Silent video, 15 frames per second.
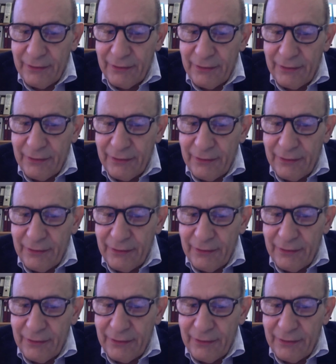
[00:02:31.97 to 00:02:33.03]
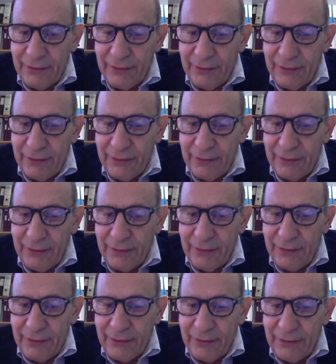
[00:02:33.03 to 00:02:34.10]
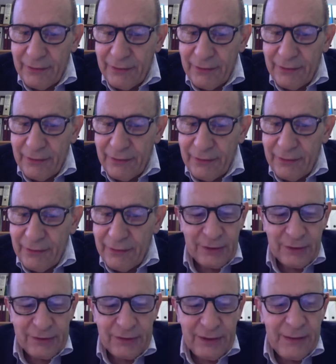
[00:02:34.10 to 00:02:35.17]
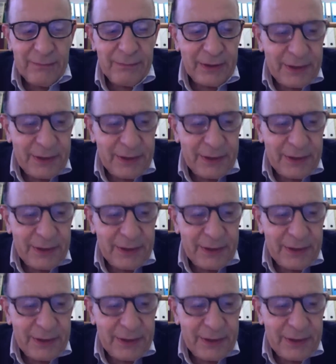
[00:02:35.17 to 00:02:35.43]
that allow the babies to be protected from measles.